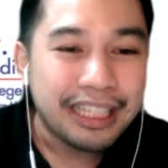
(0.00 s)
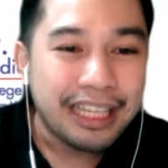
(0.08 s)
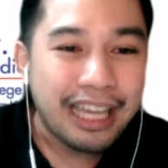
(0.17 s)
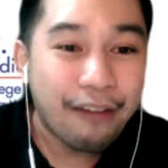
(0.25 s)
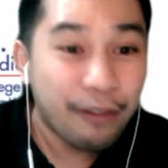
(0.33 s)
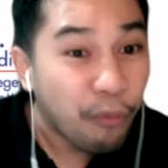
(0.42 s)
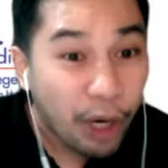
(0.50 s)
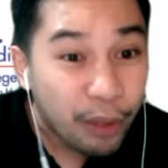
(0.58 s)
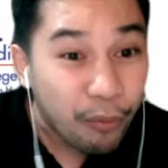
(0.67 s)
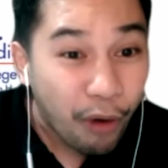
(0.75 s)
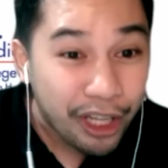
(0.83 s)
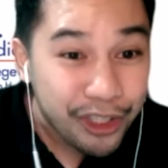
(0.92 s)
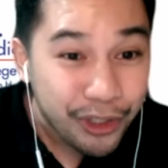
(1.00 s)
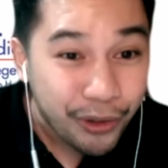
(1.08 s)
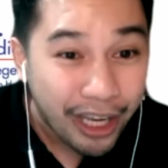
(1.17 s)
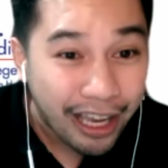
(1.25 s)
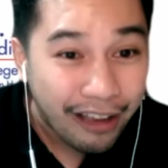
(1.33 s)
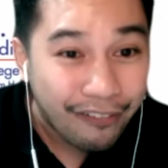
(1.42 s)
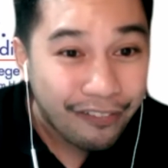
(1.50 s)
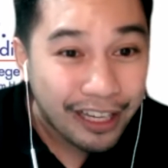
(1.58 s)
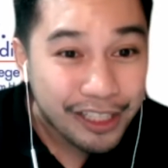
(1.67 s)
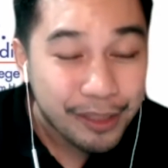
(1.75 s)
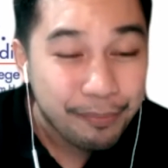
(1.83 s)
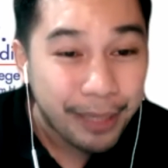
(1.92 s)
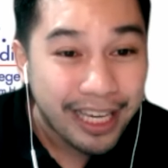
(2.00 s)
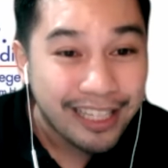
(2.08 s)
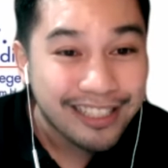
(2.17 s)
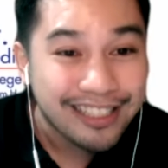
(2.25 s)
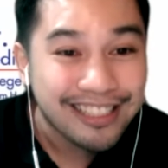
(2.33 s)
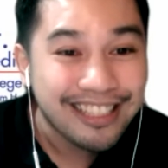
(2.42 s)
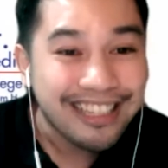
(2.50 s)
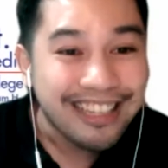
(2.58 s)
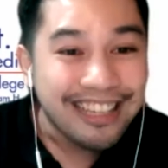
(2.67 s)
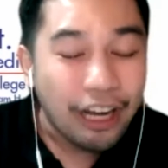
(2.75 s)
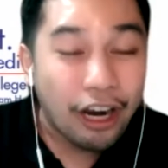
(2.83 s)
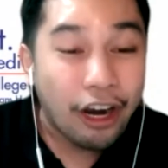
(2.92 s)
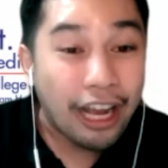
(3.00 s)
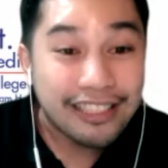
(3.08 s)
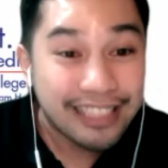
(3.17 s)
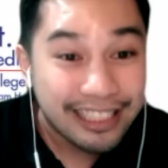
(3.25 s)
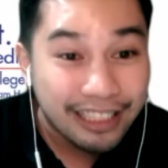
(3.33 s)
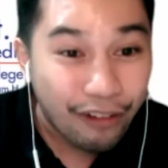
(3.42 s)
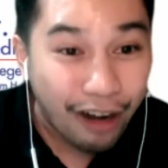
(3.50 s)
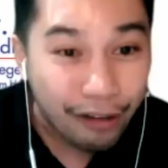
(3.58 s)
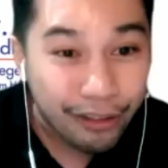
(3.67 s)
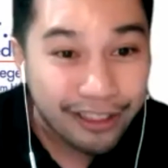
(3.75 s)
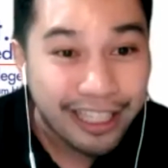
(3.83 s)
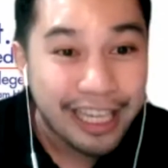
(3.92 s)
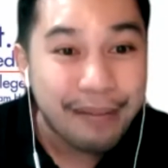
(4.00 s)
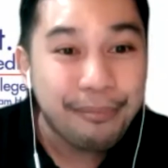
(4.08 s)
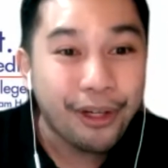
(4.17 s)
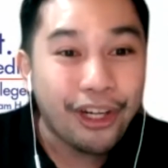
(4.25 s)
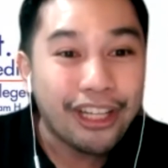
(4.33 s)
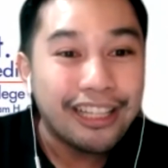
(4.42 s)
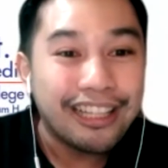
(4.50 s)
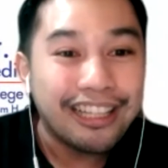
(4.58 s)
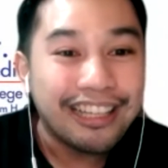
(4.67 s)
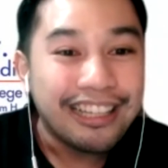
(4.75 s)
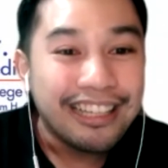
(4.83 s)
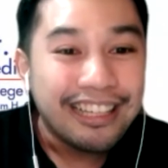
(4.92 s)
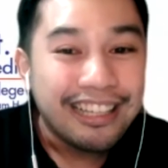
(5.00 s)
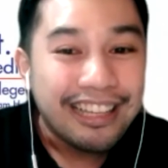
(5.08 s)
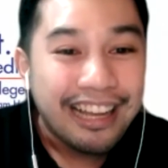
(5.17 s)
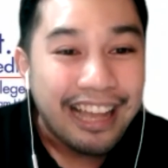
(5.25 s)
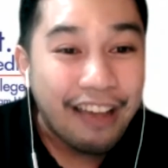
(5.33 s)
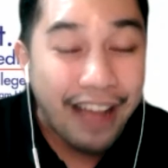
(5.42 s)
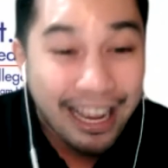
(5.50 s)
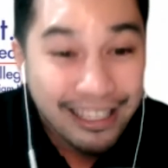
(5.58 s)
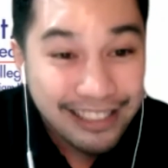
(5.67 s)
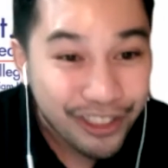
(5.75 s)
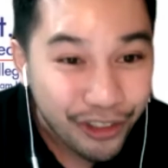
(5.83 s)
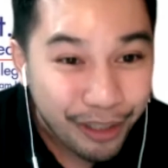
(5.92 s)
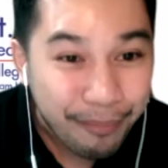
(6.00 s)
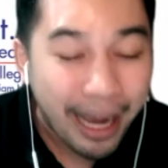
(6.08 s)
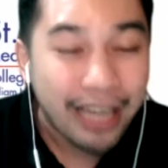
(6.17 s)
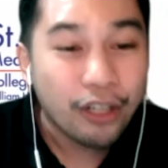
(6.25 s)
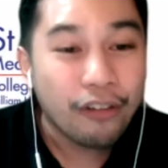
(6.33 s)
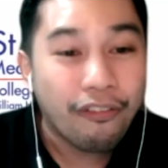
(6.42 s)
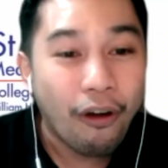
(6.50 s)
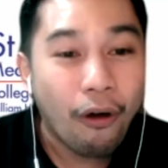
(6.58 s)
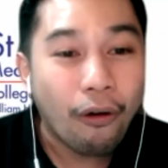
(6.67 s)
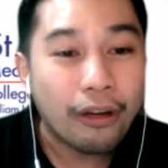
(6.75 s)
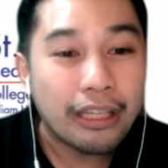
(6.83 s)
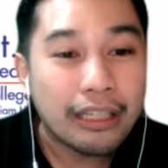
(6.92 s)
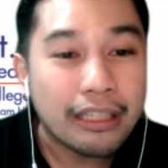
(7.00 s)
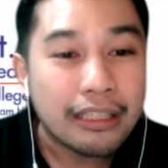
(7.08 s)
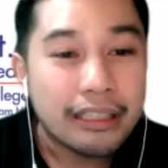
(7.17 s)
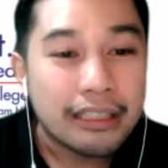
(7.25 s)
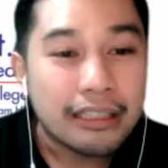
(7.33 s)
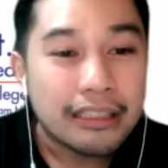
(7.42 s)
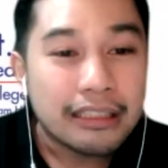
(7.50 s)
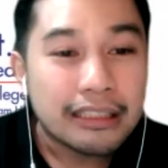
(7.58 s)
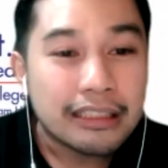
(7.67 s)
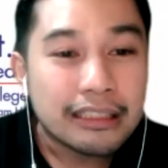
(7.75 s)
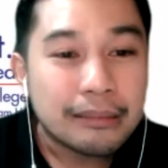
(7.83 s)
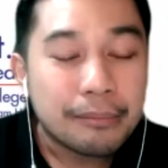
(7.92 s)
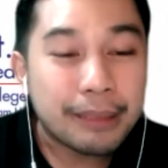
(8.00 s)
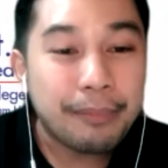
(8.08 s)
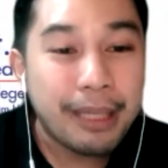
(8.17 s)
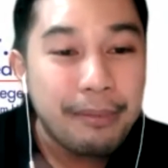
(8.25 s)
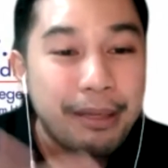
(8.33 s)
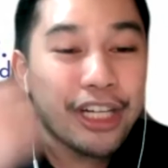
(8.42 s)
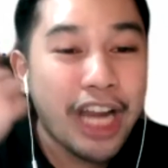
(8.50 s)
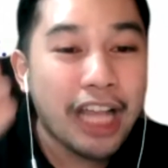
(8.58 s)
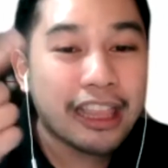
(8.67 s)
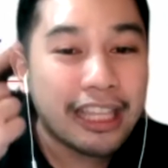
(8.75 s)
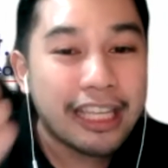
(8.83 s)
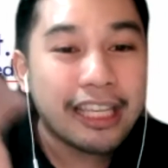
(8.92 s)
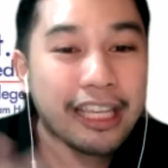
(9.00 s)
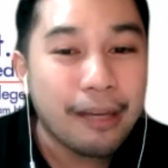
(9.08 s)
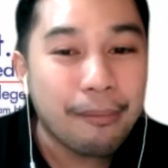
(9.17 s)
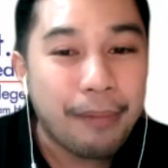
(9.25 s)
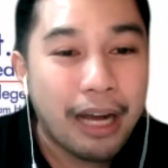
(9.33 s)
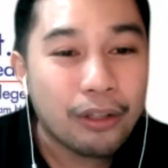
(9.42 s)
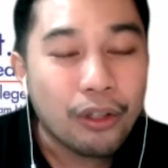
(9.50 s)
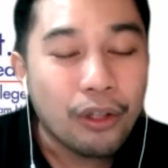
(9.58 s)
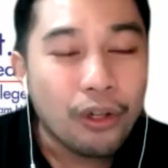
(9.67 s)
Everyone wants to have a space, uh, a seat around the table, have access to the microphone. But maybe we're not thinking about